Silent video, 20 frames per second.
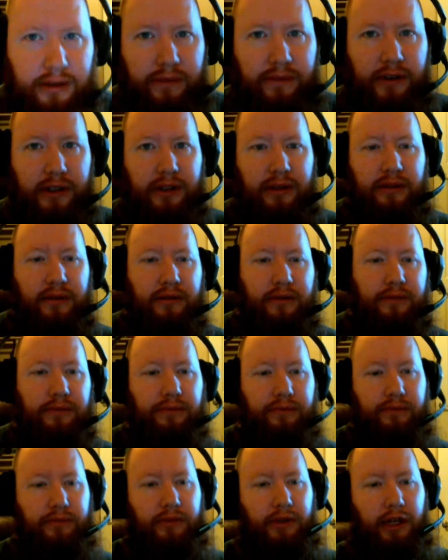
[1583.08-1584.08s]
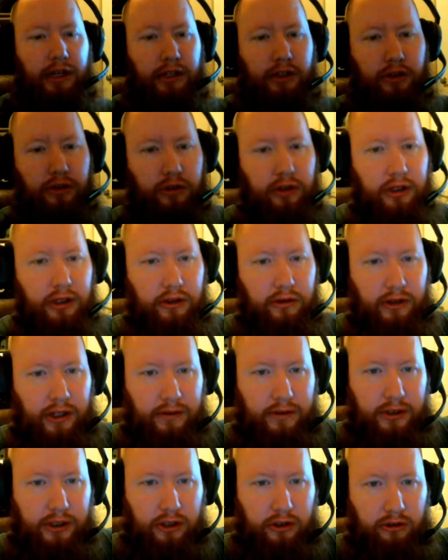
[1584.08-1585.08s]
The fucking... you'd
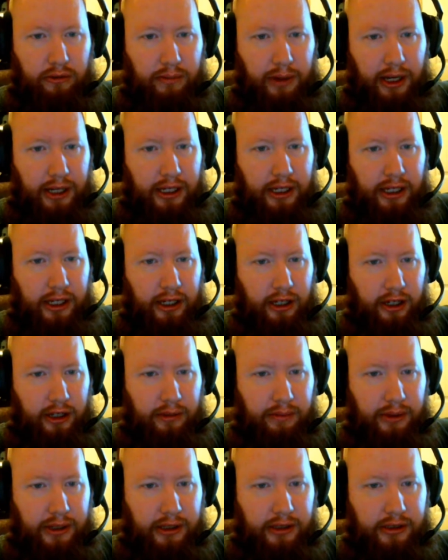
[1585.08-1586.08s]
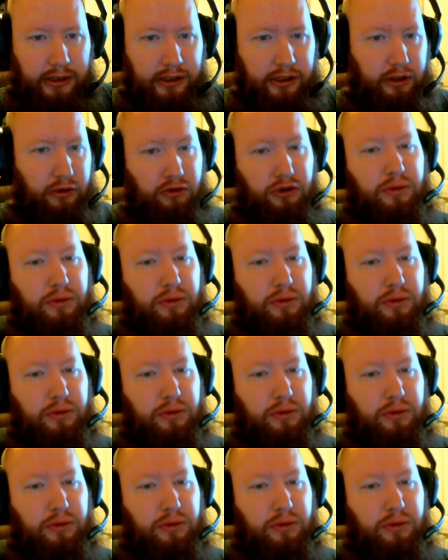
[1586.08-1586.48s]
have to show it back here, but it's so